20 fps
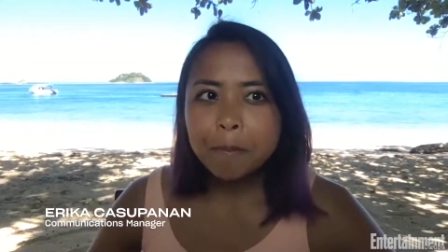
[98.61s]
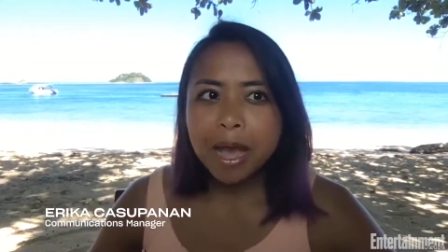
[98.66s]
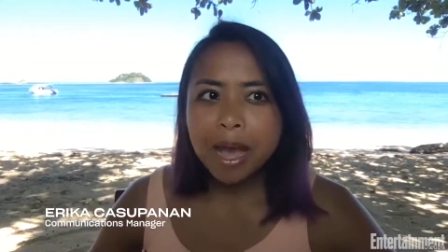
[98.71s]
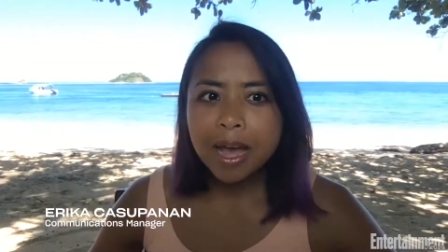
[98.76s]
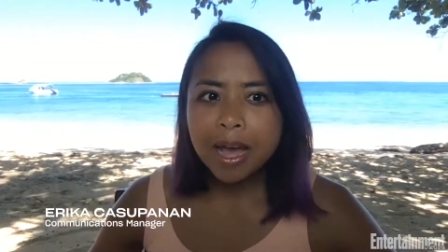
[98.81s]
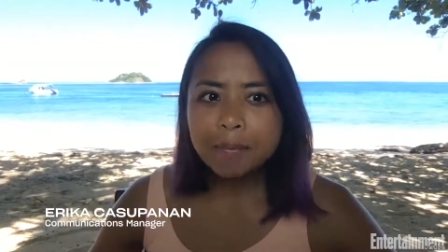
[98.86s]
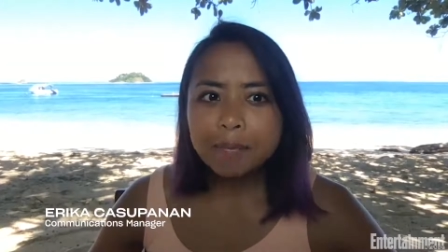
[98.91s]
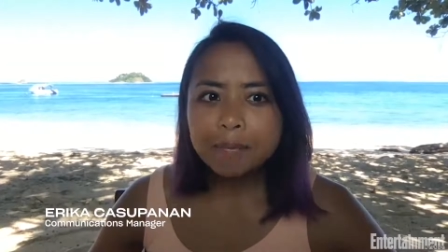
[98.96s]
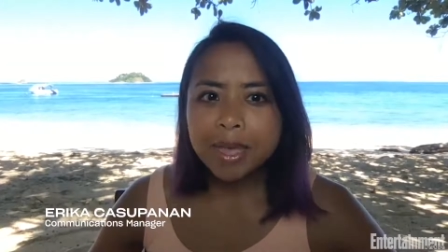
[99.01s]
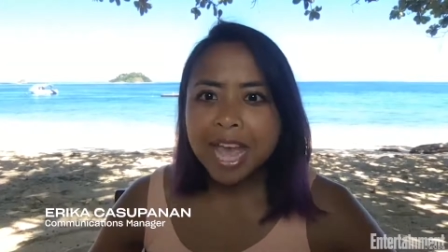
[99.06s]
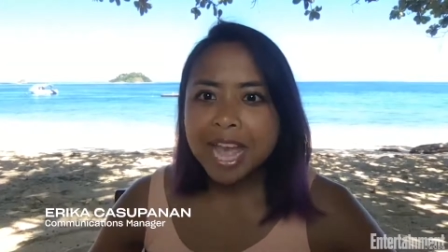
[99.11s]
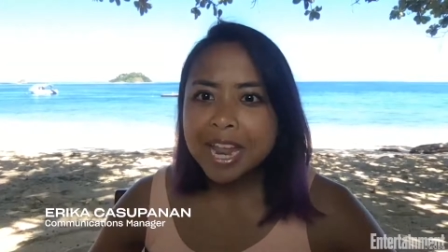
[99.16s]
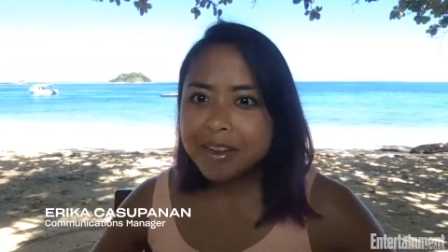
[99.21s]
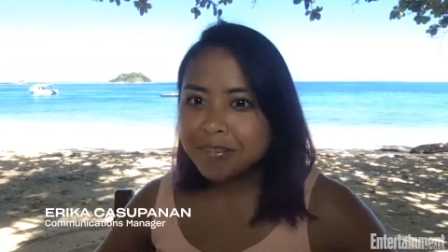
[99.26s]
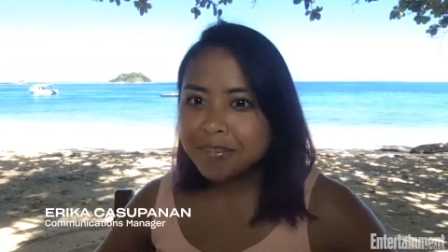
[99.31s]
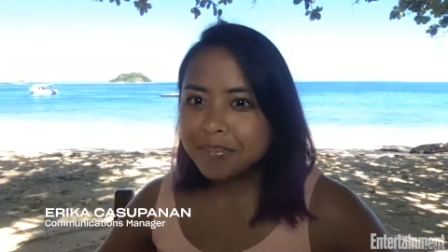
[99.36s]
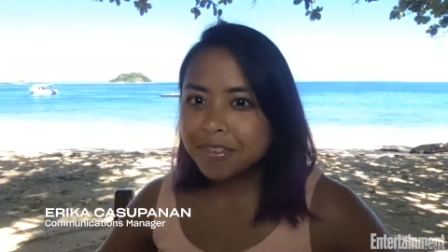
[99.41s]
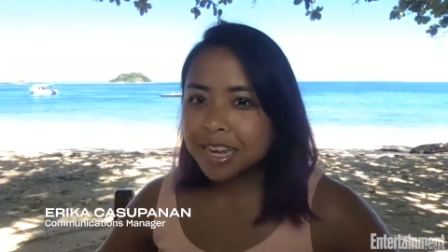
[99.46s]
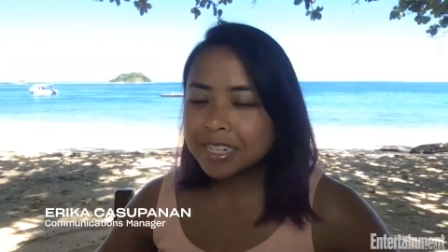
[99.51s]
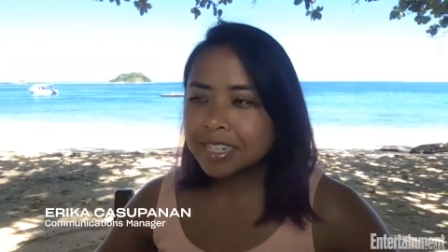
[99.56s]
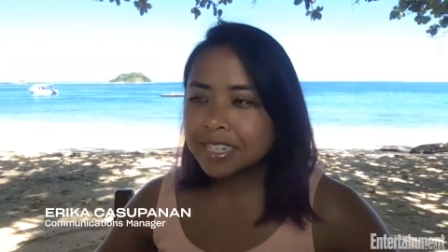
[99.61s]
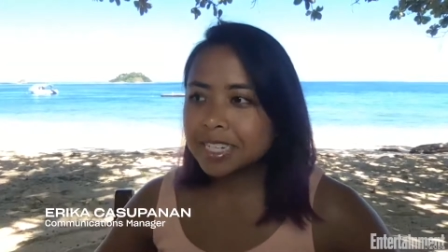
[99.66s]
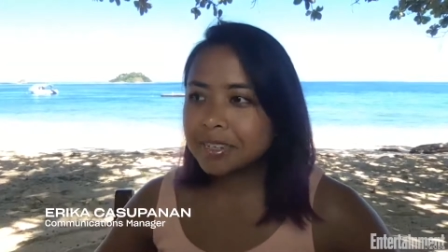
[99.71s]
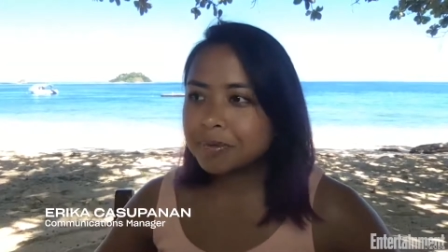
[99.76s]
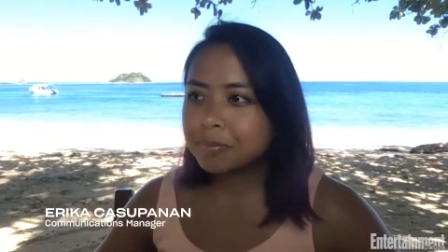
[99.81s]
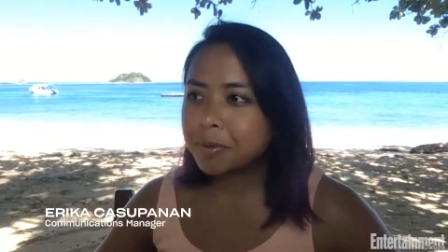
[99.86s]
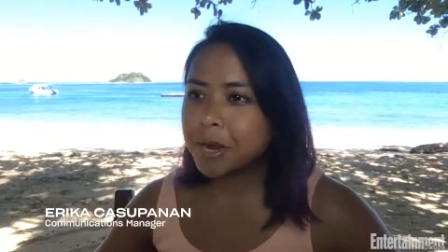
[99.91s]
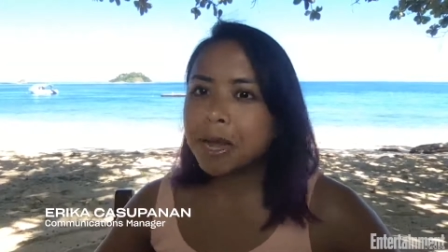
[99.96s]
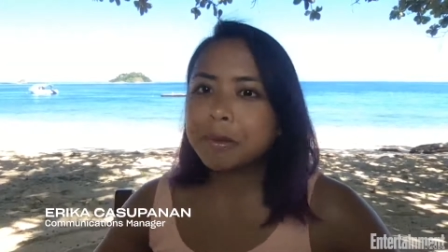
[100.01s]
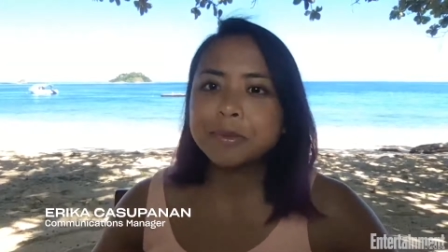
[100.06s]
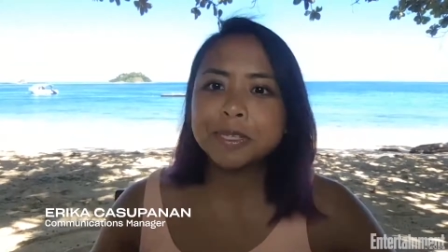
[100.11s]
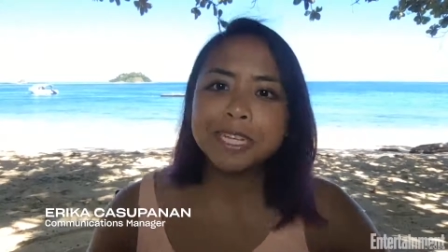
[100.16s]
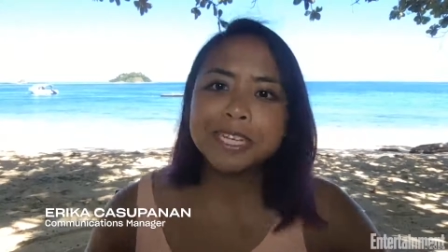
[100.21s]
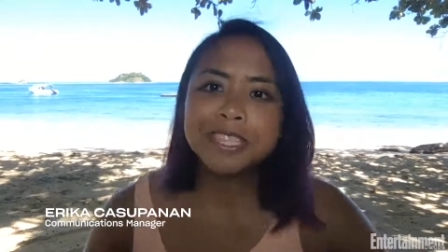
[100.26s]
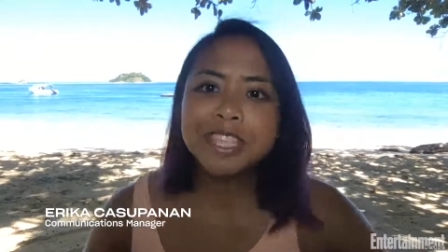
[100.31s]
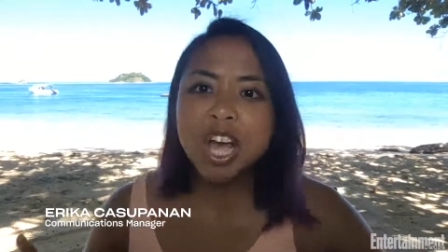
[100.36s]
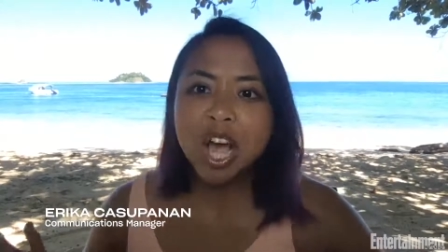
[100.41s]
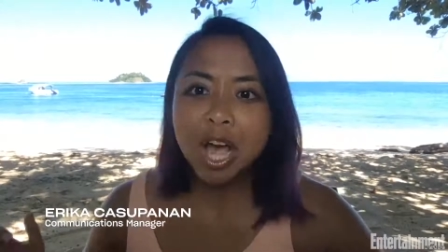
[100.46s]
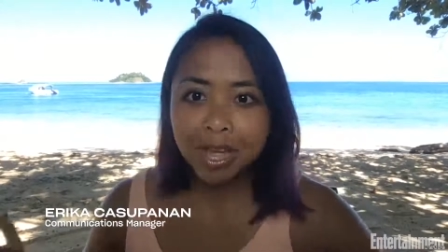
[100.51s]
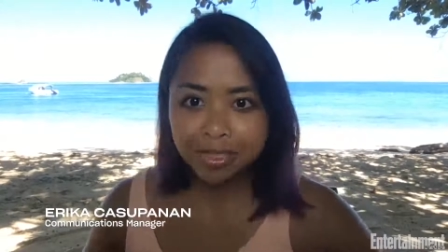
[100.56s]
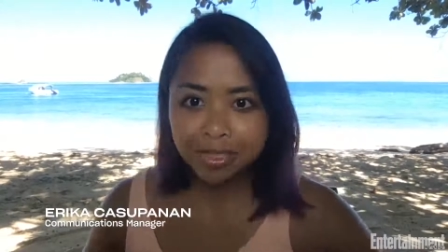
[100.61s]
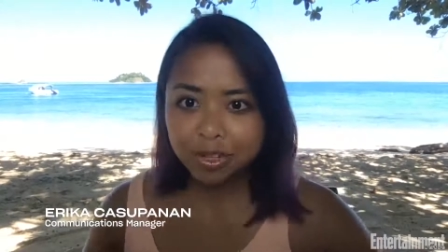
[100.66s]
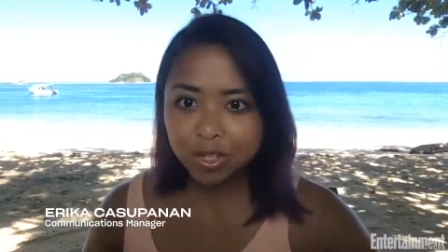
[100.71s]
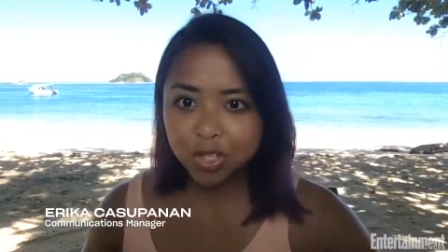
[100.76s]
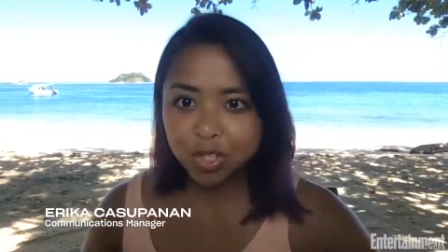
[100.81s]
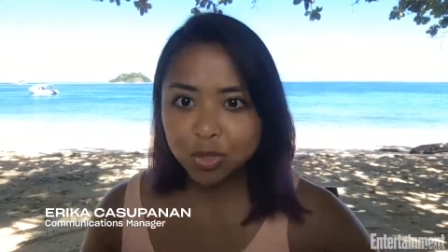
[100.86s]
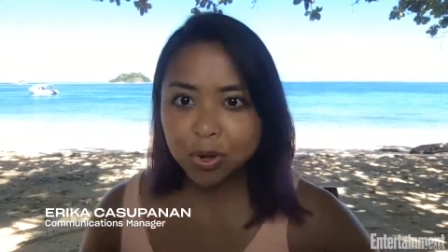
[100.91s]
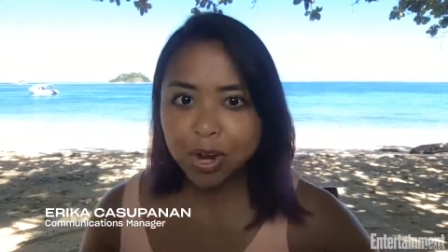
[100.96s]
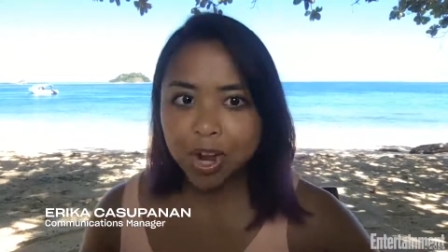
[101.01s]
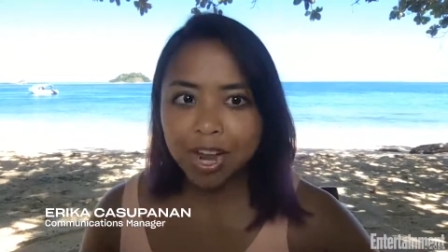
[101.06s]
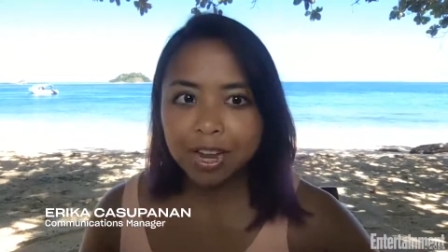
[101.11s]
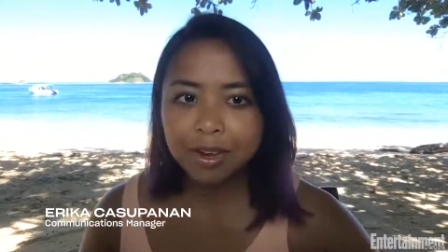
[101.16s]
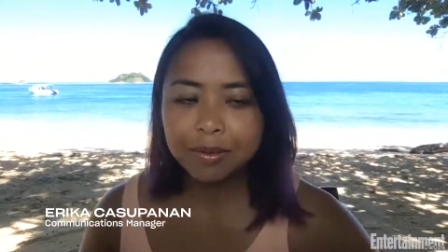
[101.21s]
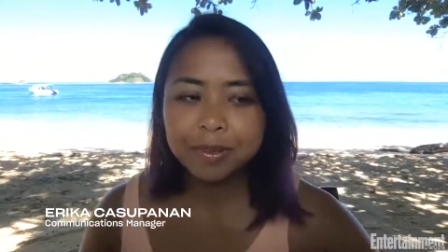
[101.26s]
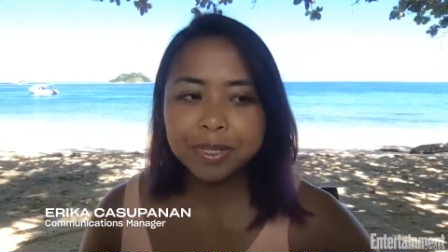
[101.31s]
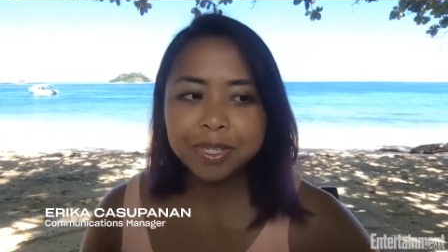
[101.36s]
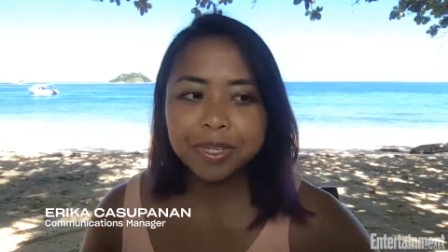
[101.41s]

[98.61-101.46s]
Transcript: um, and affecting perhaps like the other tribe.